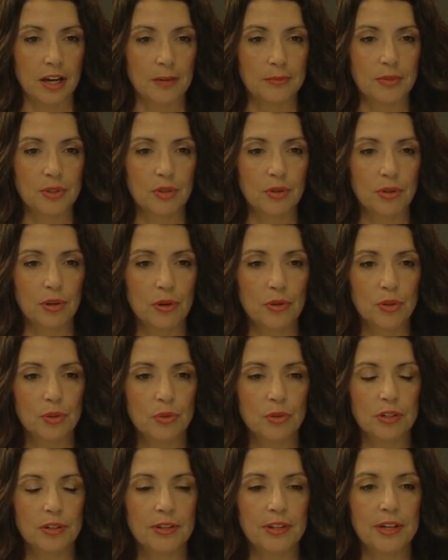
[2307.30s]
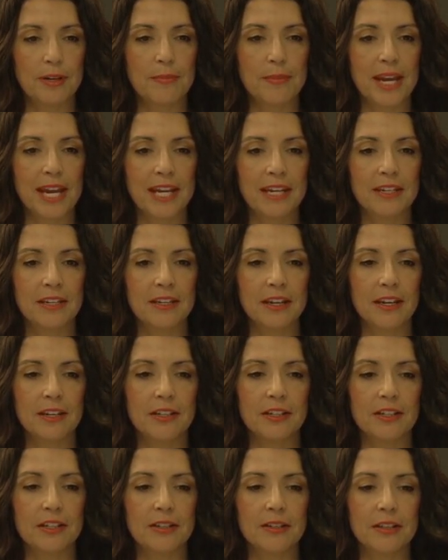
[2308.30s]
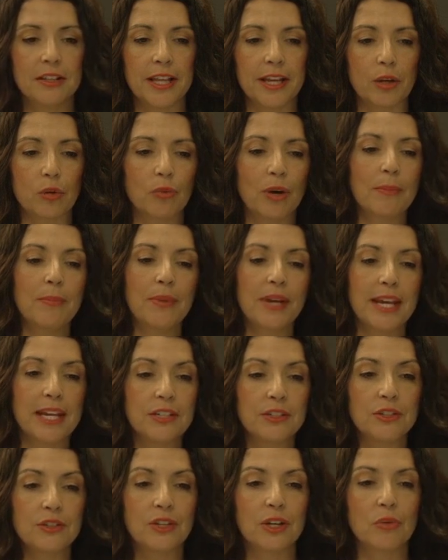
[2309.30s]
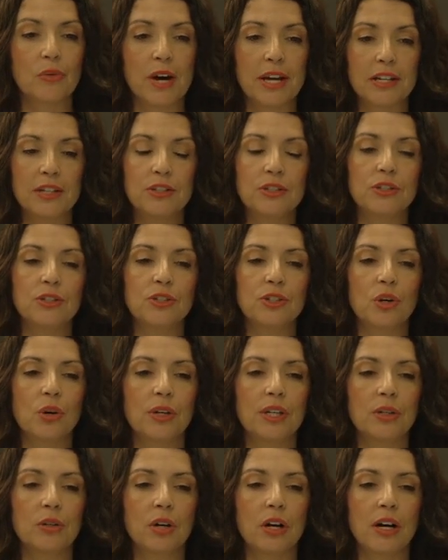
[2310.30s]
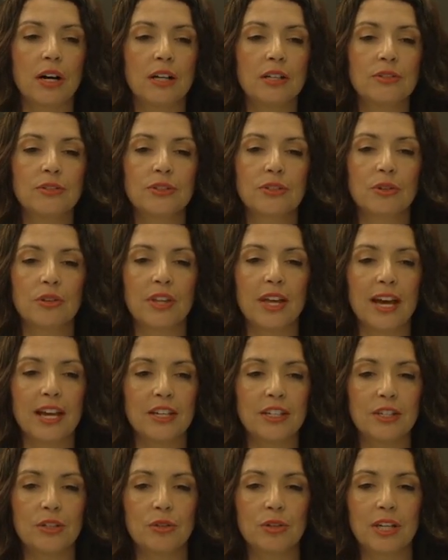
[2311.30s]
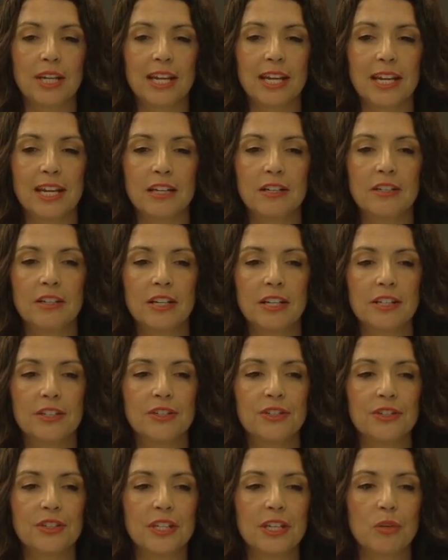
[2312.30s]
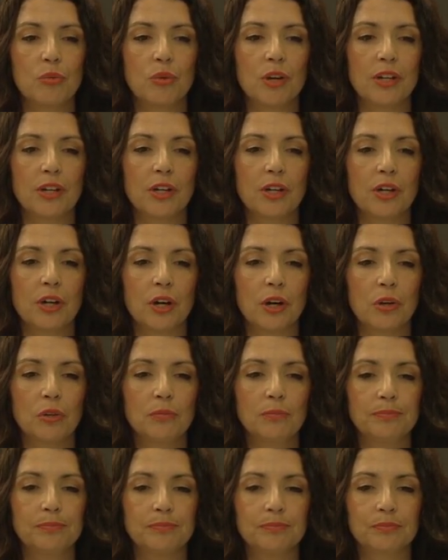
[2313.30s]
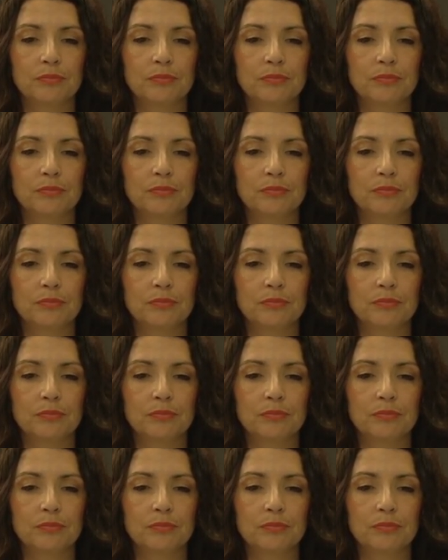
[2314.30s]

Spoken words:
So those were the main web pages I wanted to show you all so that you can see where to go.